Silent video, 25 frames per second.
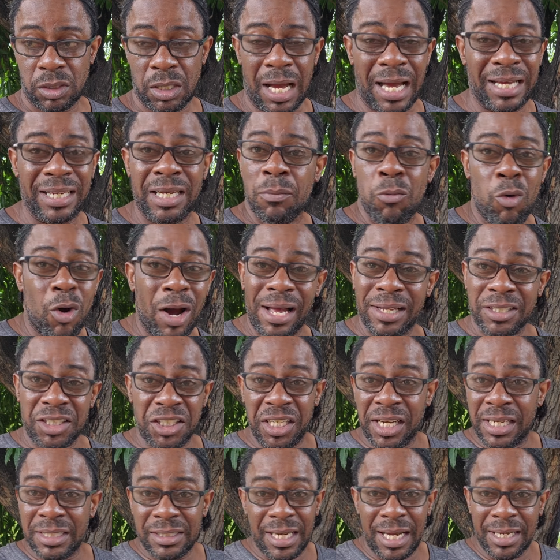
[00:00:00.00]
And he want
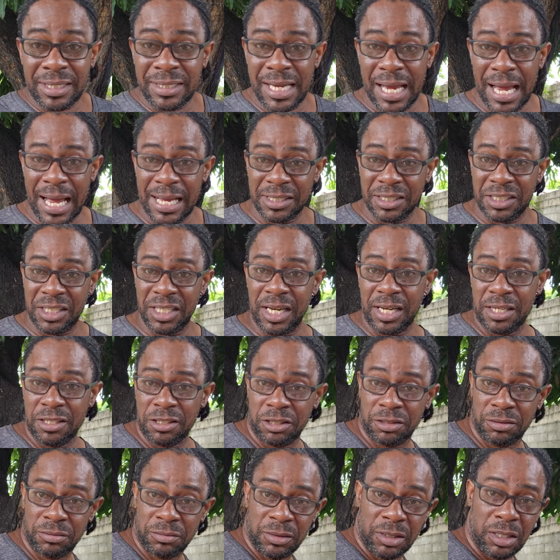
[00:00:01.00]
change and can't
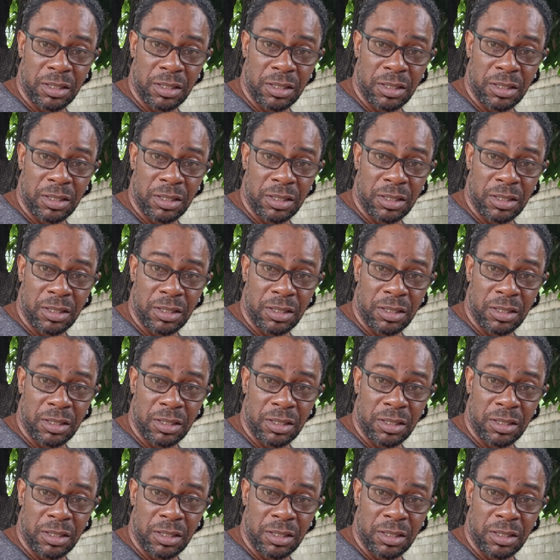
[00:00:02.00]
change.